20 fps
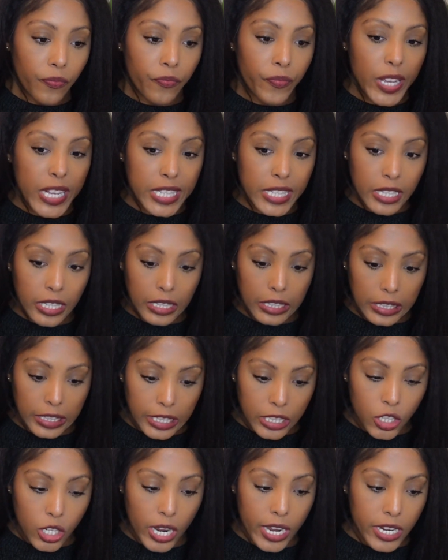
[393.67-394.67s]

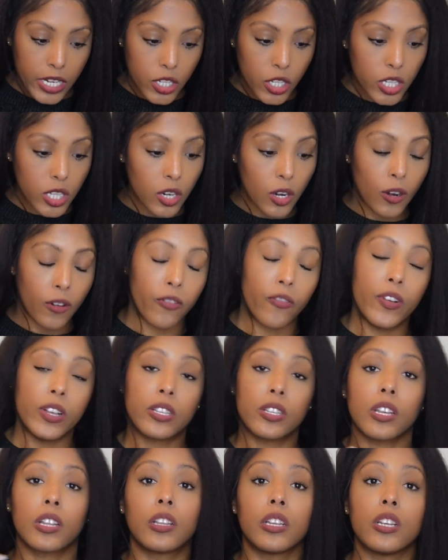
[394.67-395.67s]
physically changing or
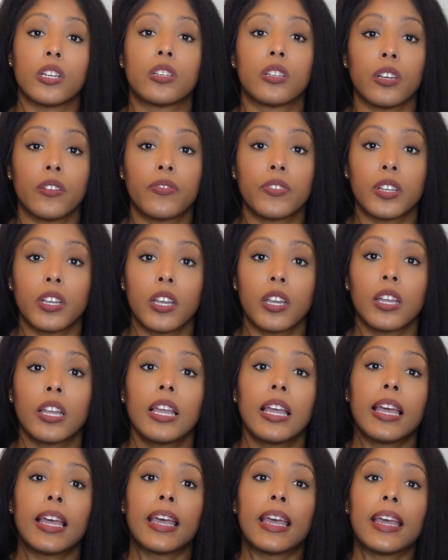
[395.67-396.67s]
physically
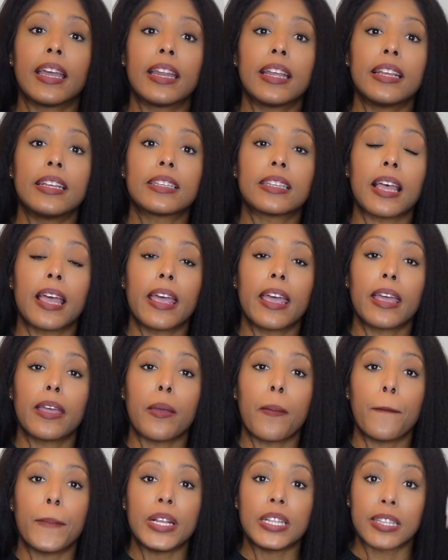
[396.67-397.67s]
shifting. It is
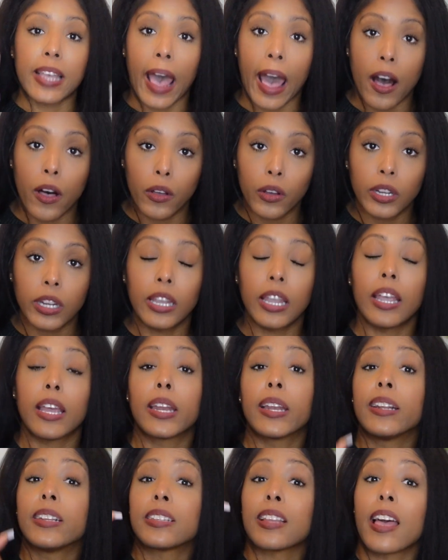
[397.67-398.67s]
a mentality.
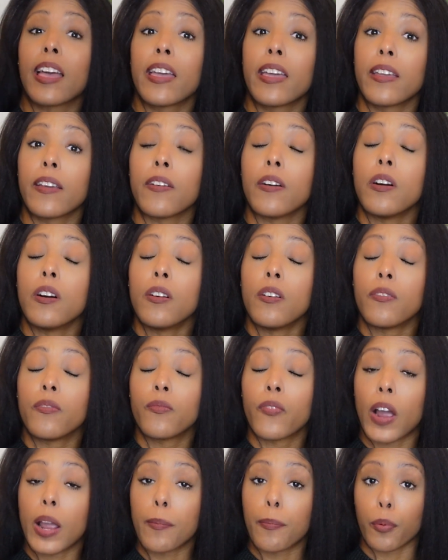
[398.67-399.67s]
It is a
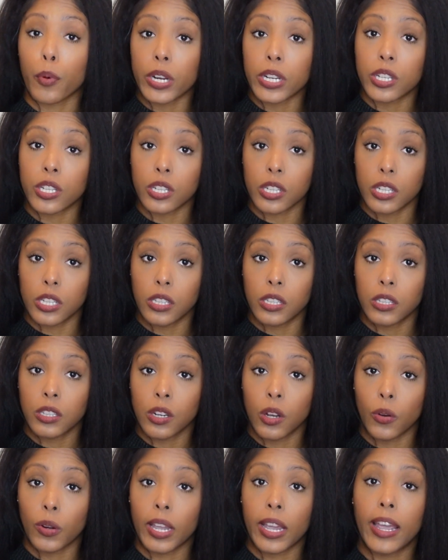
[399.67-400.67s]
vibration,
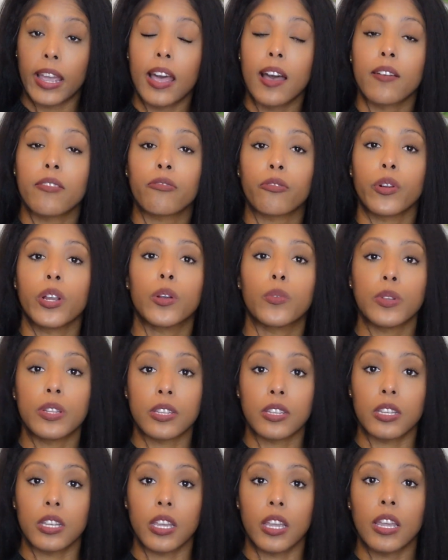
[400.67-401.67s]
okay, a
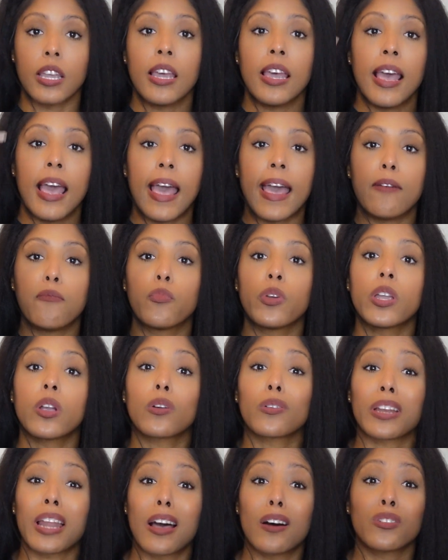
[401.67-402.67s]
frequency, and we
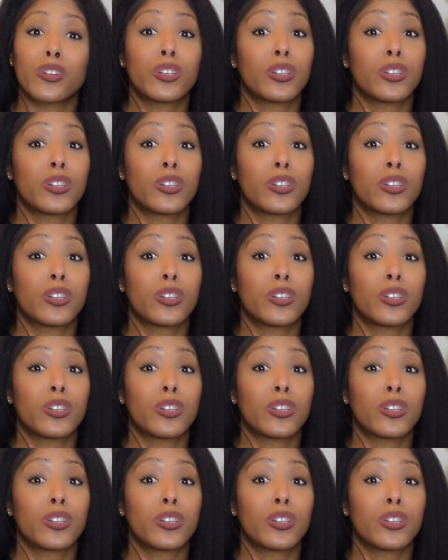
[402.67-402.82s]
are now